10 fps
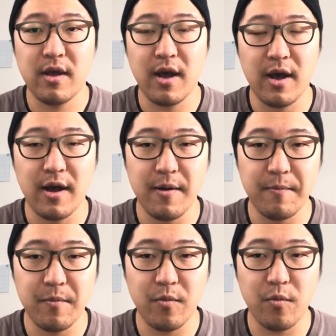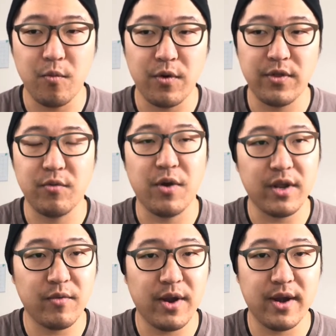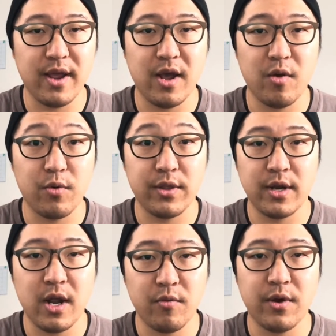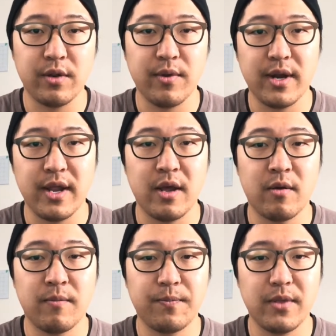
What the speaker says: what are they running right now, what are they not running right now,